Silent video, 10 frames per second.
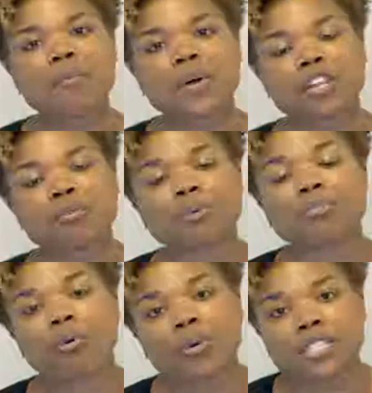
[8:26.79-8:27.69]
one of the
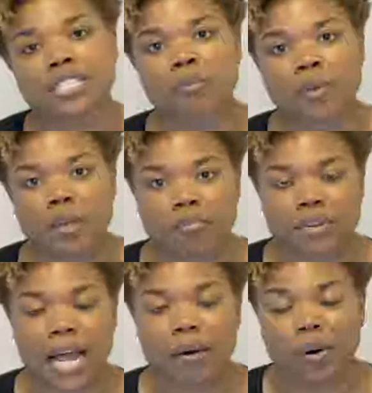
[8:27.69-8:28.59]
reports that we had
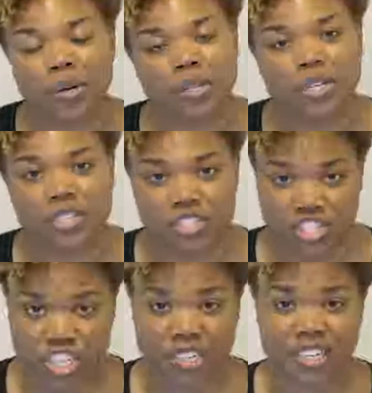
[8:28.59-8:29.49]
put out earlier this year,